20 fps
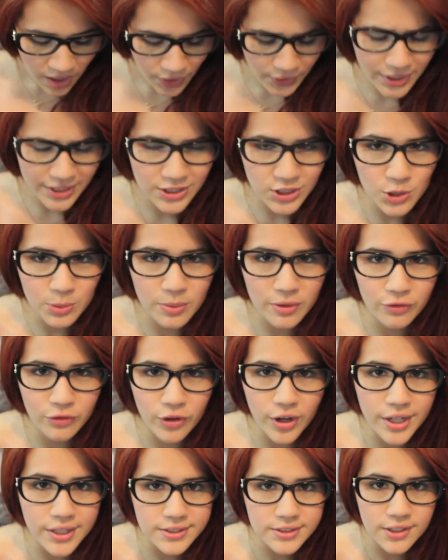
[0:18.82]
Okay, so
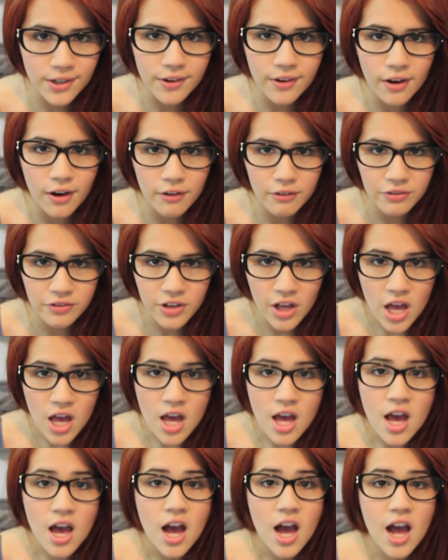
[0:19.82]
before I start off,
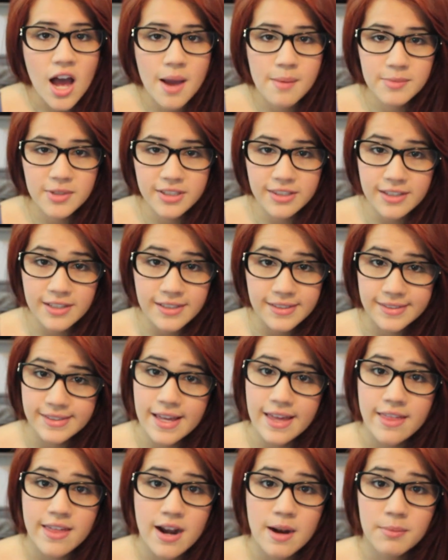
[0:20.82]
I'm just gonna
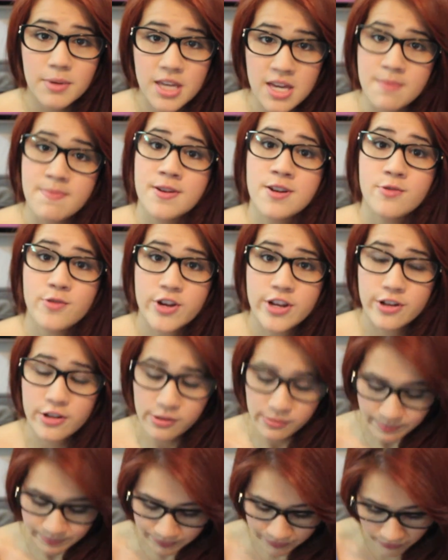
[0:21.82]
say that I'm keeping it
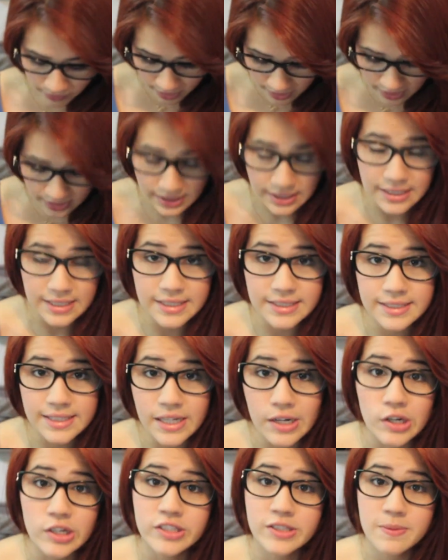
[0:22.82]
real because
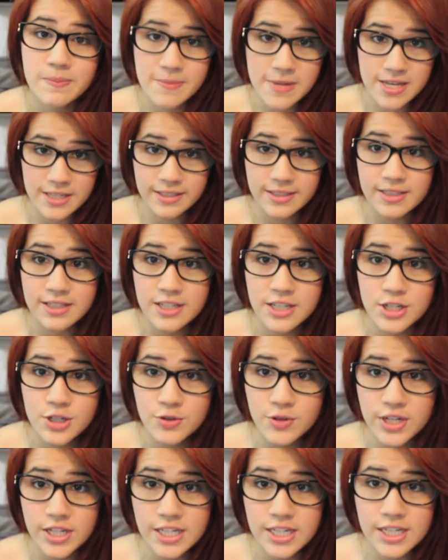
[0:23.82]
there is a mess in here
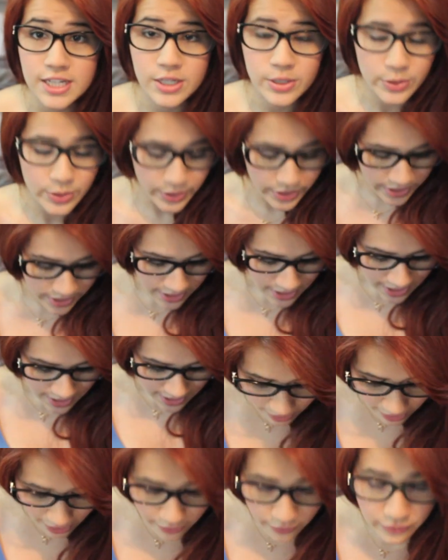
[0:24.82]
right now.
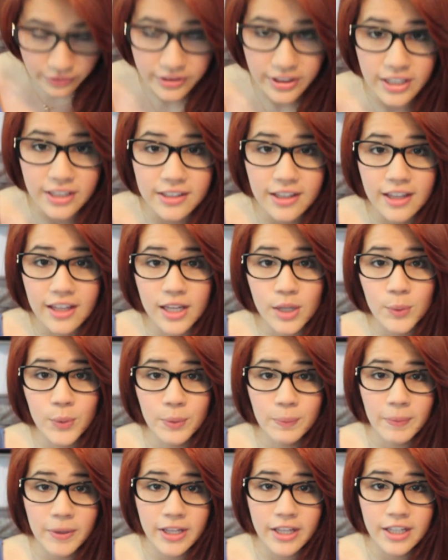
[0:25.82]
I don't think like it would
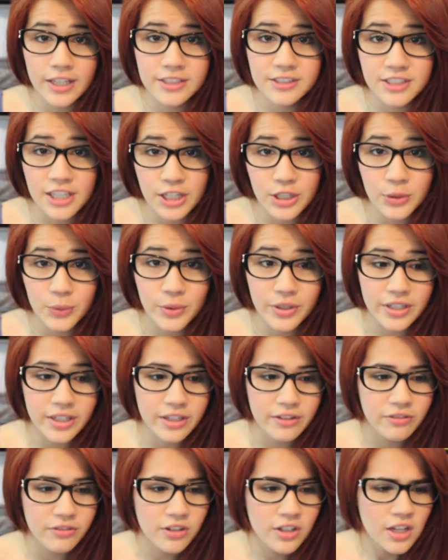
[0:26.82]
be genuine
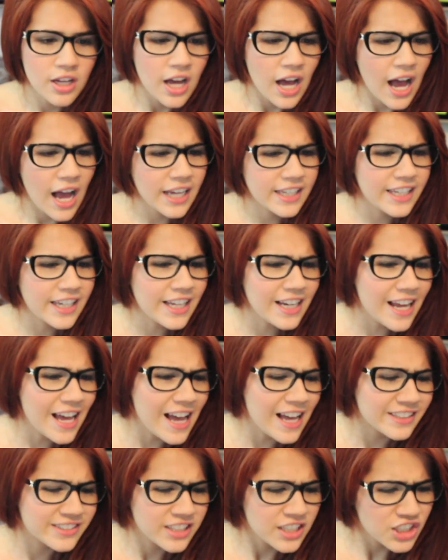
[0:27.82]
if... Achilles!
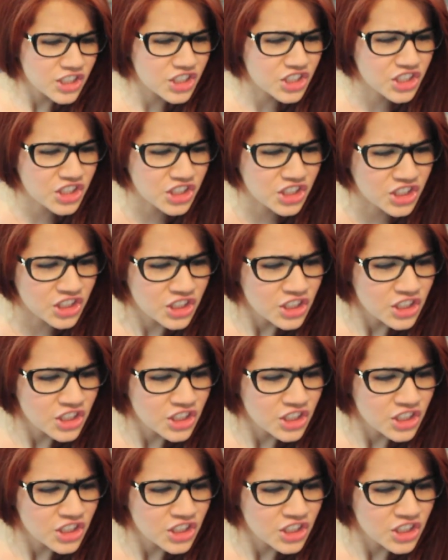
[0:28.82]
Shh!